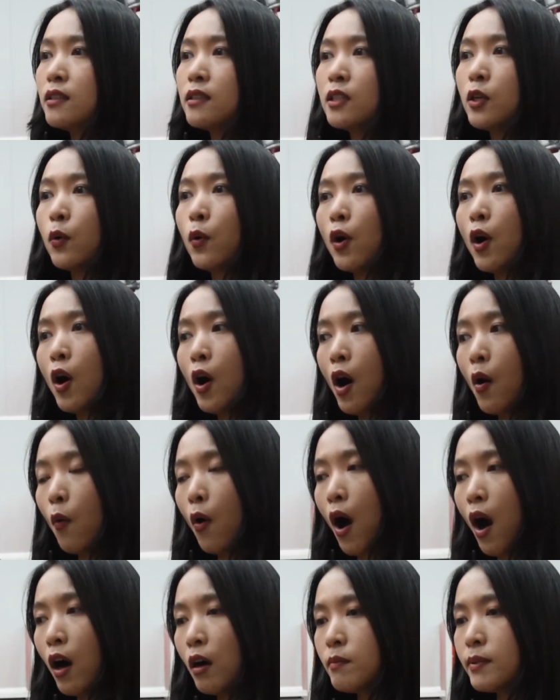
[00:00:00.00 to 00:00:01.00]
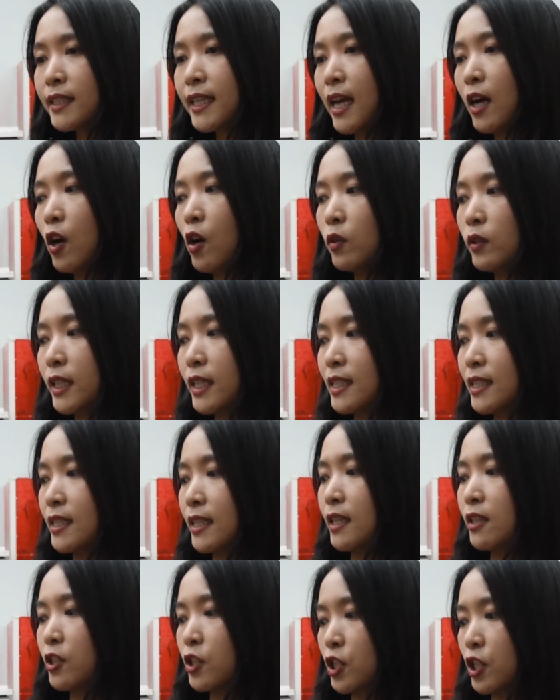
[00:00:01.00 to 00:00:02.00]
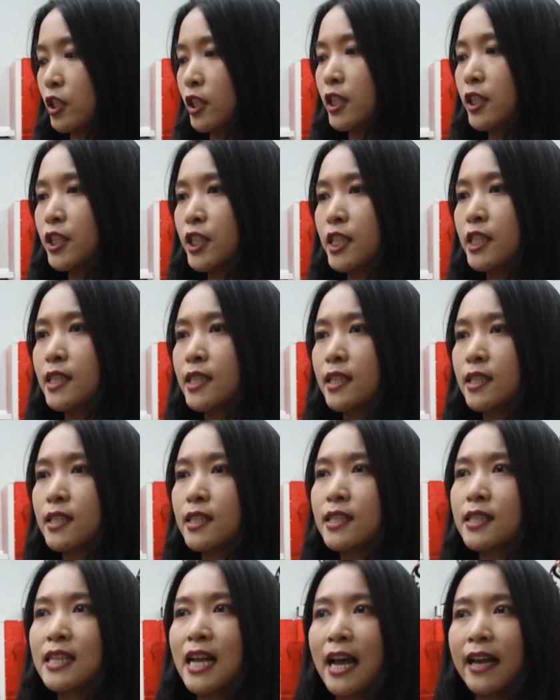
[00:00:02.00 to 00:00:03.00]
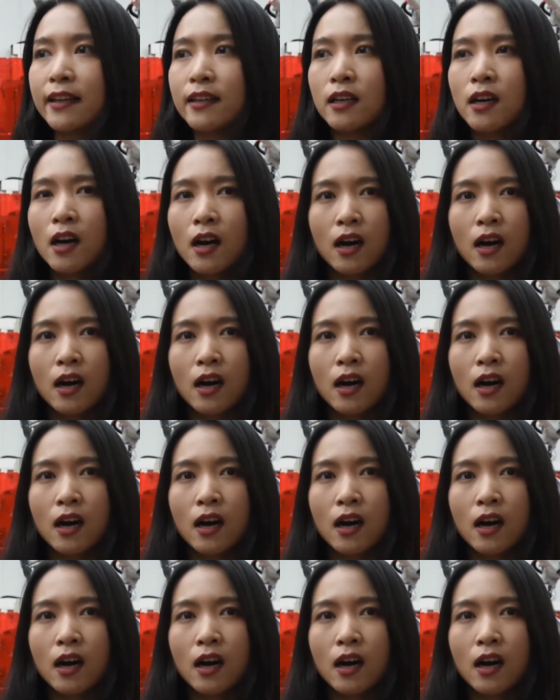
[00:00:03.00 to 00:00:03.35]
the arms can only see a certain distance, like